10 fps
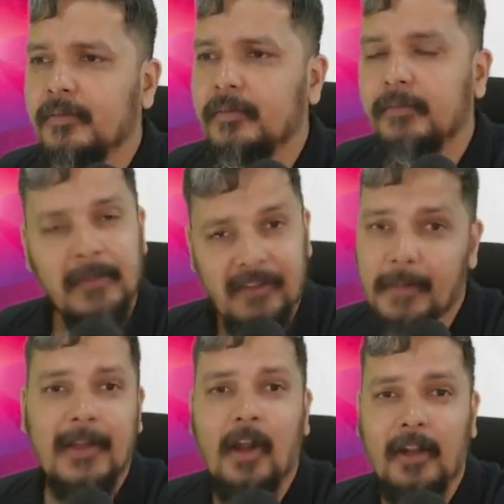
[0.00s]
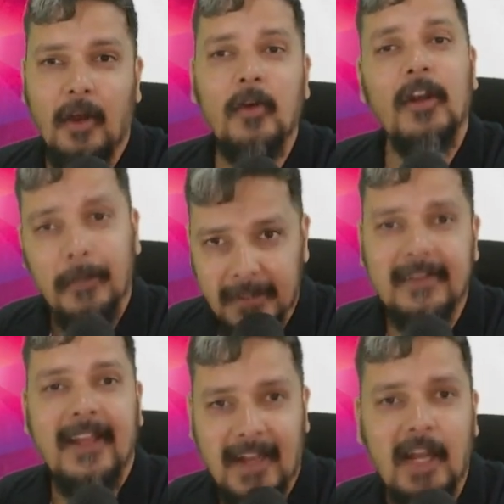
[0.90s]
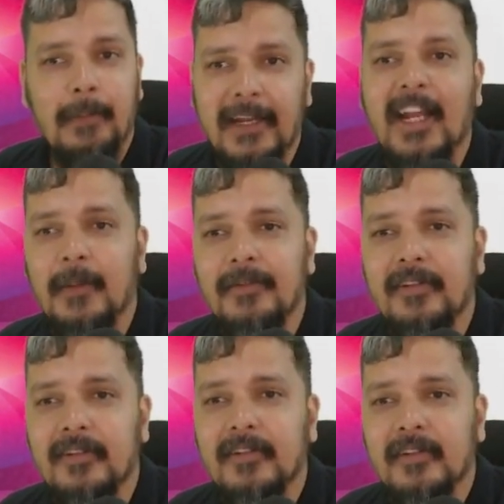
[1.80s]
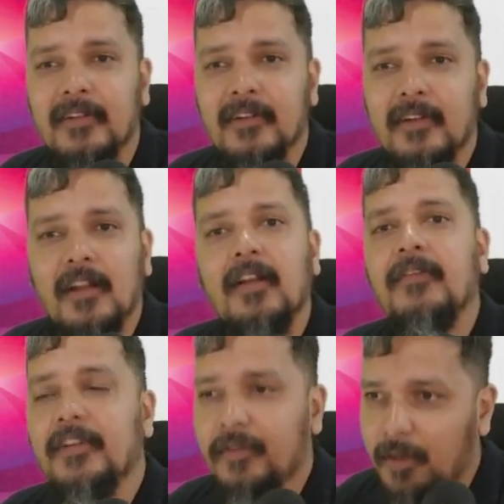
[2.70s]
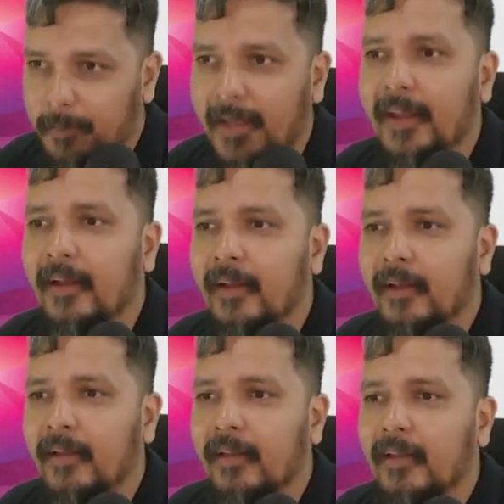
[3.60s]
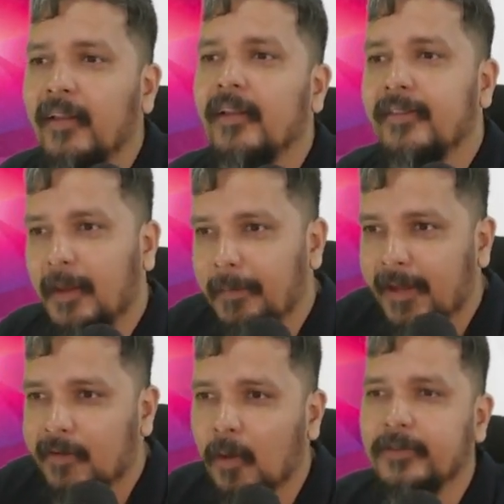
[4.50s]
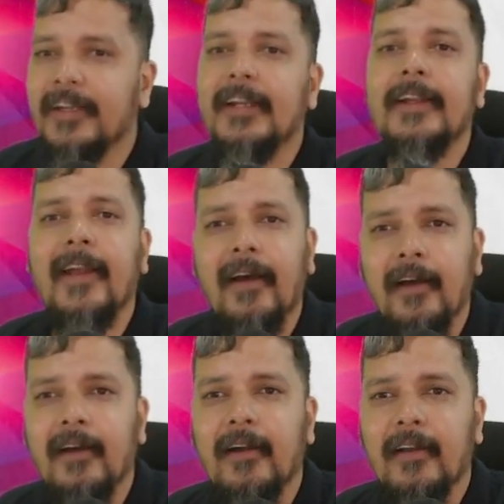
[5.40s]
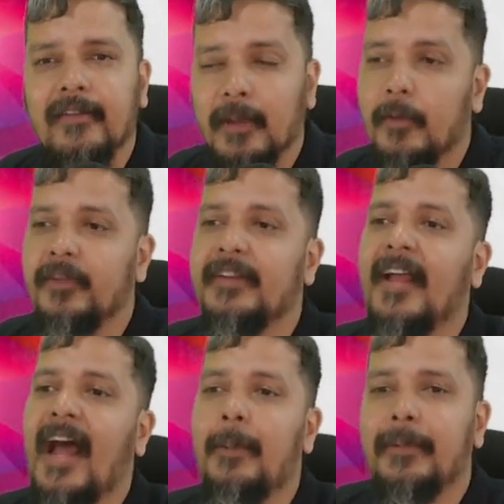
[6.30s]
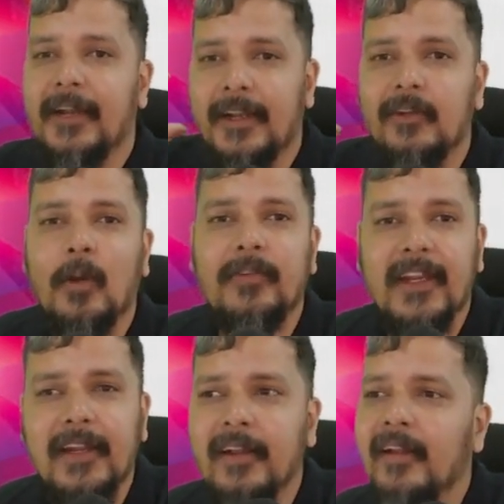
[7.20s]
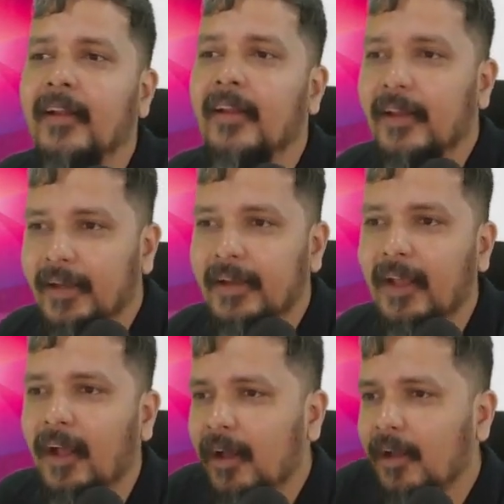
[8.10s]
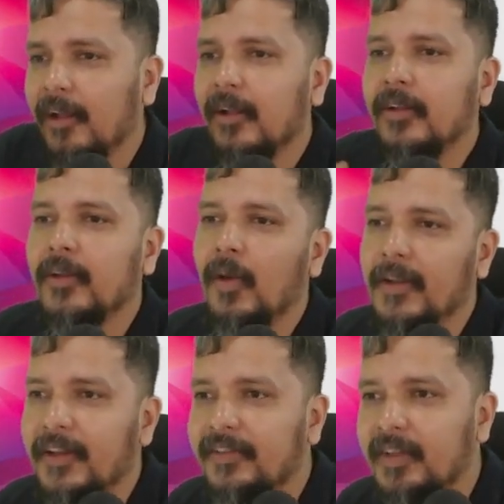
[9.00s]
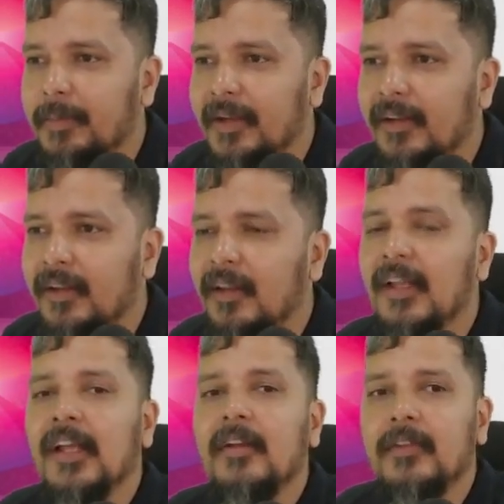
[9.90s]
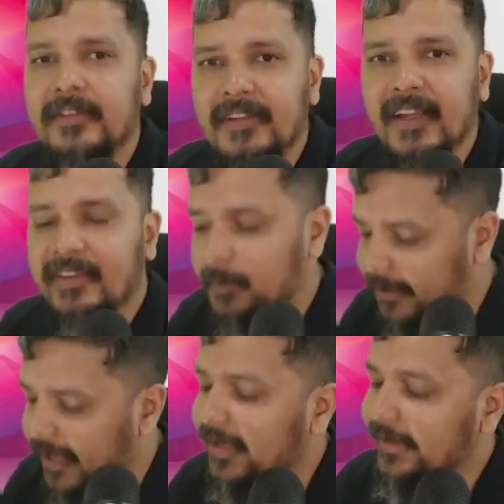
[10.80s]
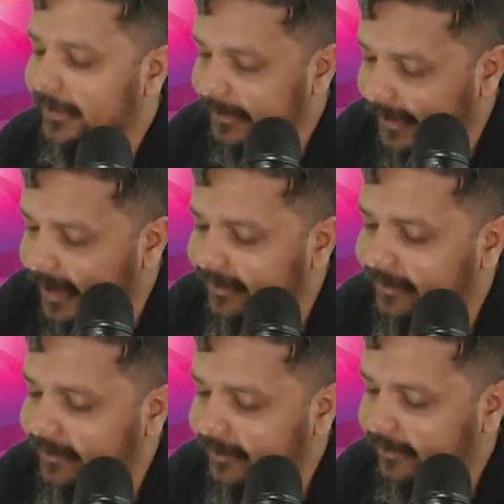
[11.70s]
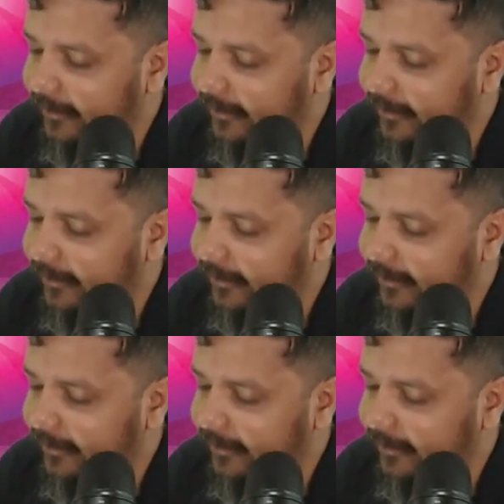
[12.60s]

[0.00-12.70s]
We may not download it, but there are paid apps which will pay. Supplier is outside India. Supposing the app creator is outside India, you are the recipient. Will GST be there? Yes.